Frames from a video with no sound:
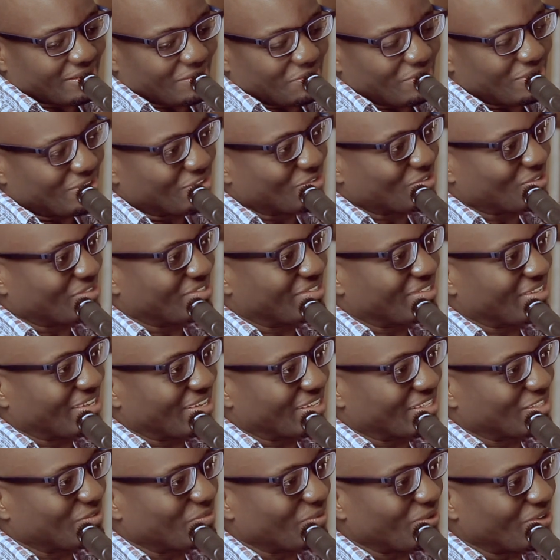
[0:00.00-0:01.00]

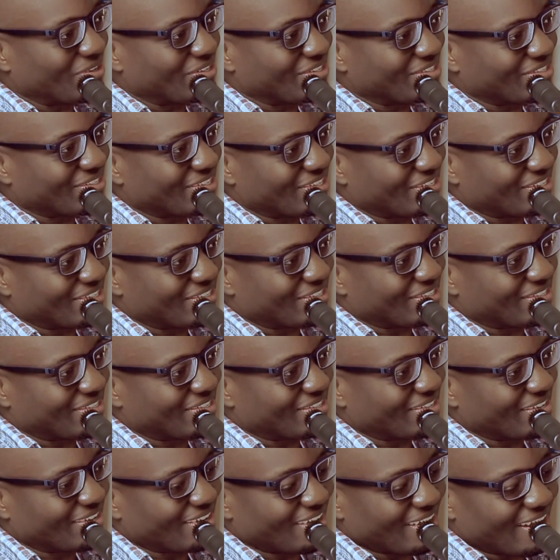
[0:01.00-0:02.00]
interesting
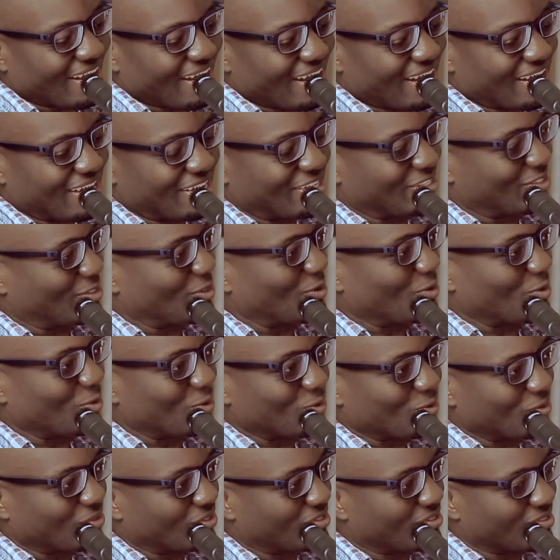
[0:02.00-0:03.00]
experiences, highs,
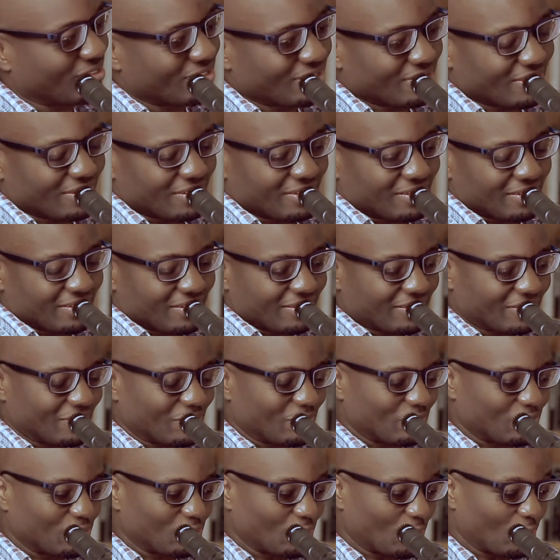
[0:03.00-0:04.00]
lows.
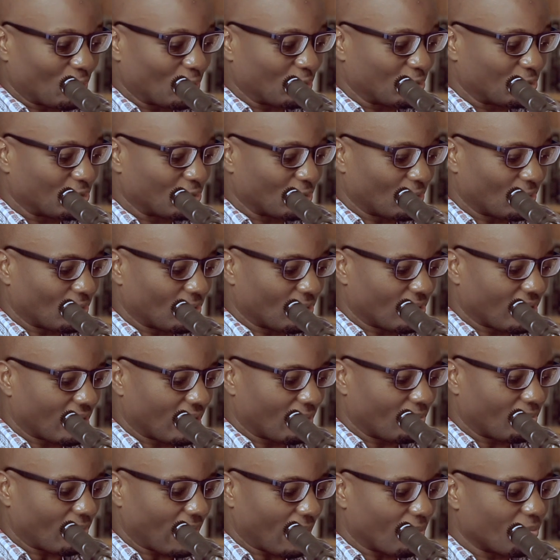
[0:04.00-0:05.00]
So
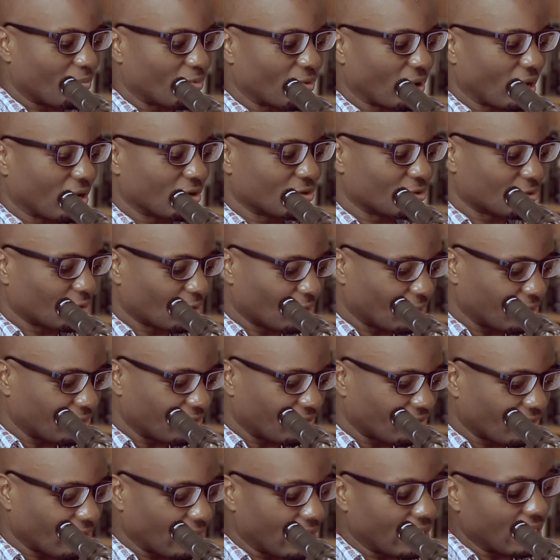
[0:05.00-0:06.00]
I'm proud to
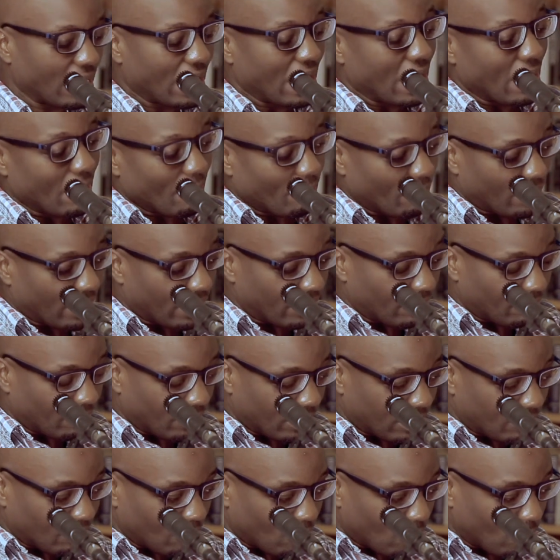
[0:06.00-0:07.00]
call you friend.
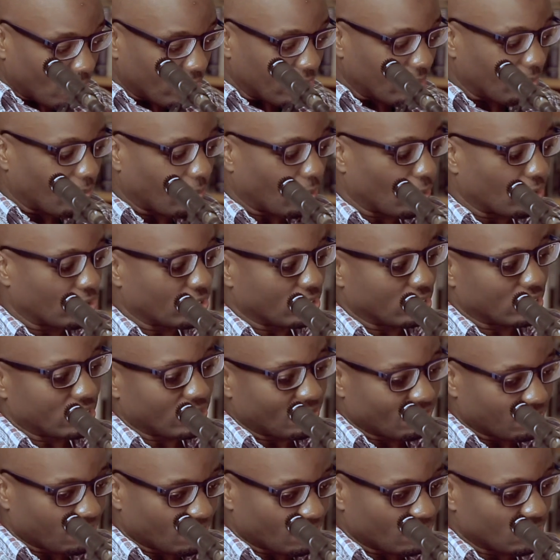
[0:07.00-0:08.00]
But more
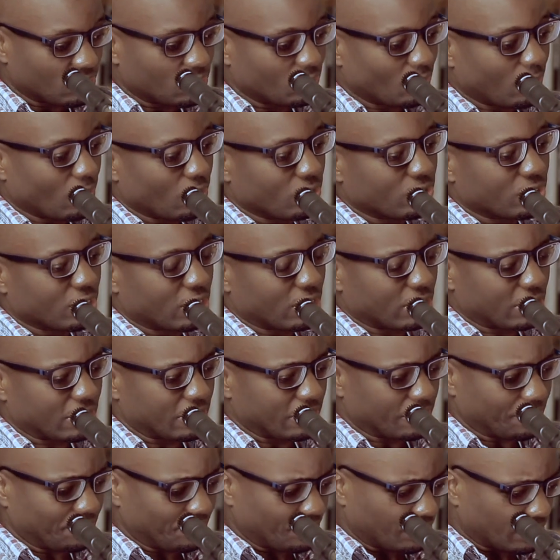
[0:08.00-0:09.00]
importantly for this
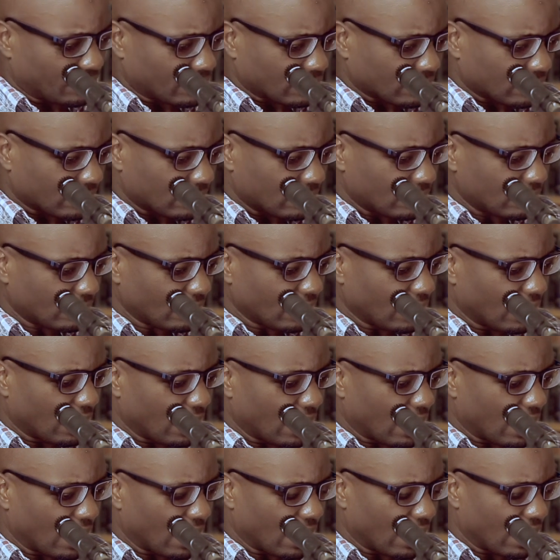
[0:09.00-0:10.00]
podcast,
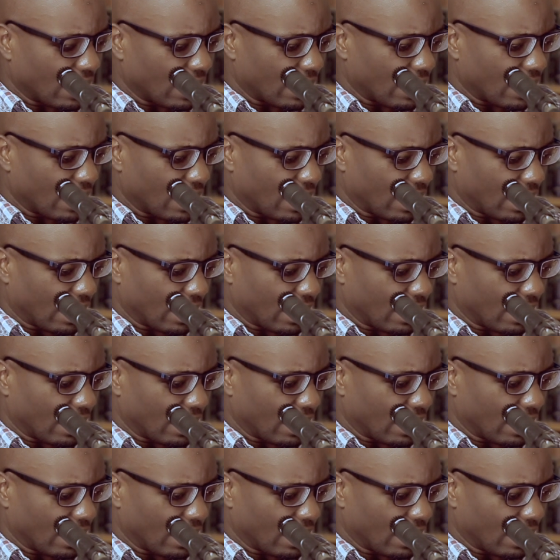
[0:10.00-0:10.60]
I